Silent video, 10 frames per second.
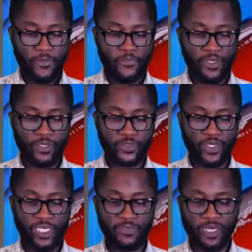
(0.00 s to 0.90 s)
Figures
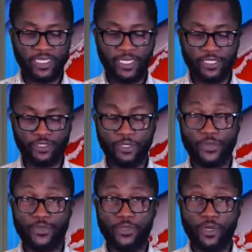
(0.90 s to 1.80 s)
released by the National
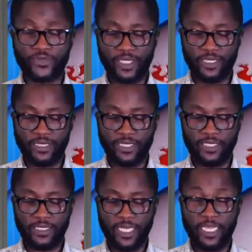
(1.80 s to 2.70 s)
Bureau of
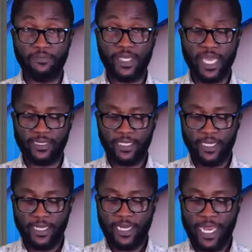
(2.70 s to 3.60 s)
Statistics, NBS,
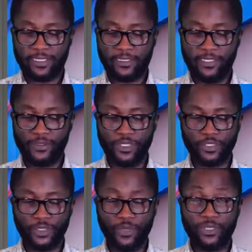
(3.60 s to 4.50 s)
last Tuesday
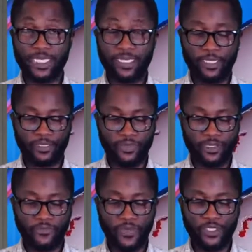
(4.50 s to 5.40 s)
showed that Nigeria's
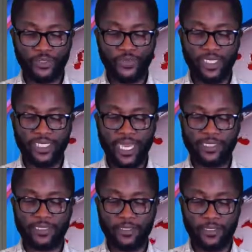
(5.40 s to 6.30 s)
inflation rate
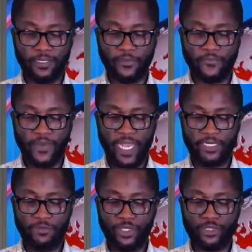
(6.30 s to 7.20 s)
has
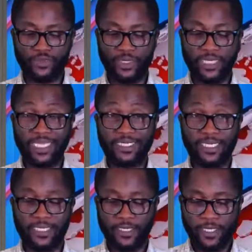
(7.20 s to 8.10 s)
defied monetary tightening,